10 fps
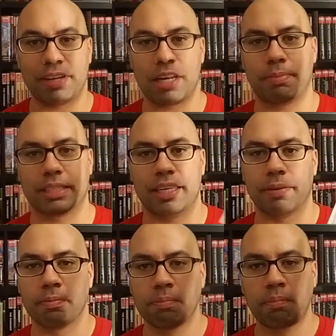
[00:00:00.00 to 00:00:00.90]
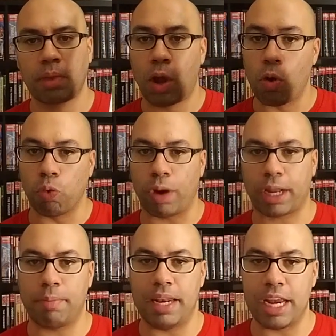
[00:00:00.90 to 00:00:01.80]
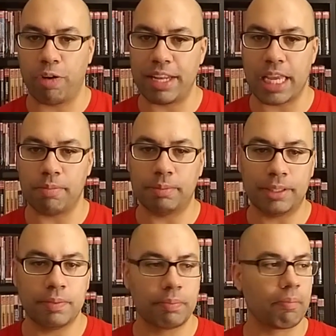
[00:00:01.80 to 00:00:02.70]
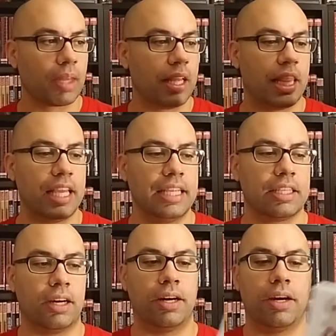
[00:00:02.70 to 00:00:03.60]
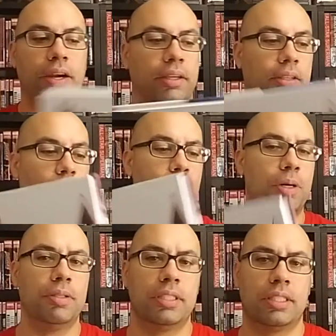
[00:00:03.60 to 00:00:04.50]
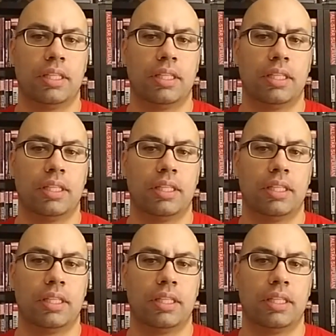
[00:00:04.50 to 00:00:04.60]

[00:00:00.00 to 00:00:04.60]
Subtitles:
100% recommend Irredeemable. These are almost